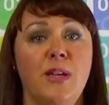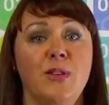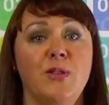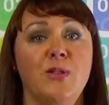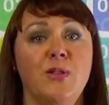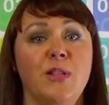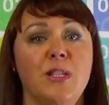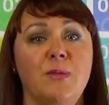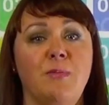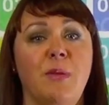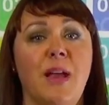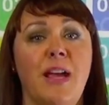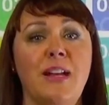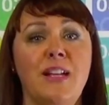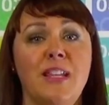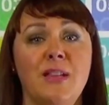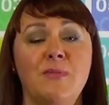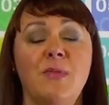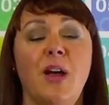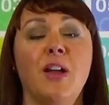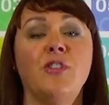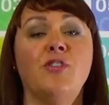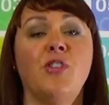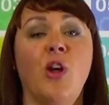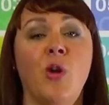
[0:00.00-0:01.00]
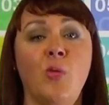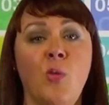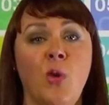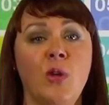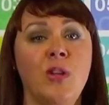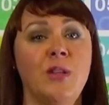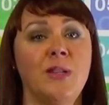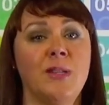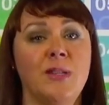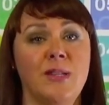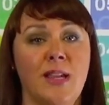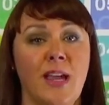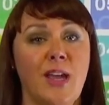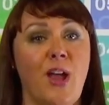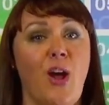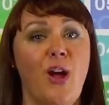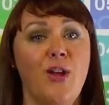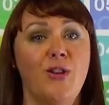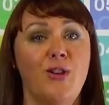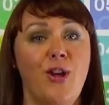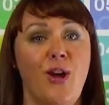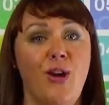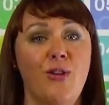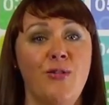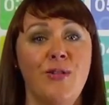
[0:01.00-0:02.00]
So explain to them, I don't want you to say
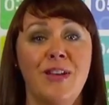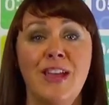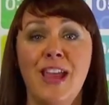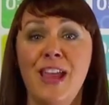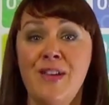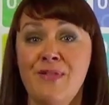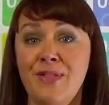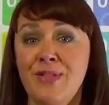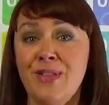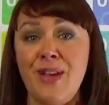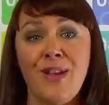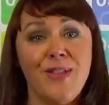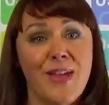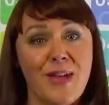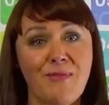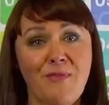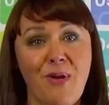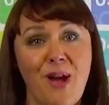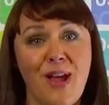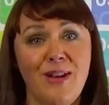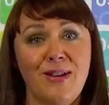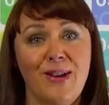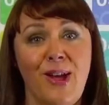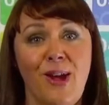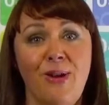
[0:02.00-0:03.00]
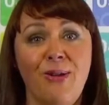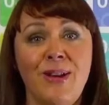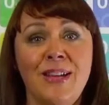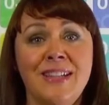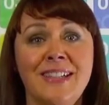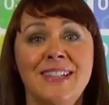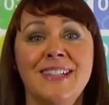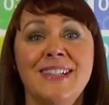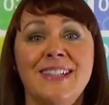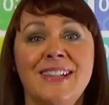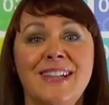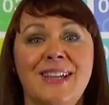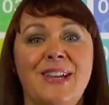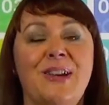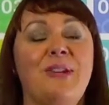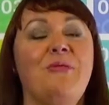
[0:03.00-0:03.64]
"I know," even though they might know it.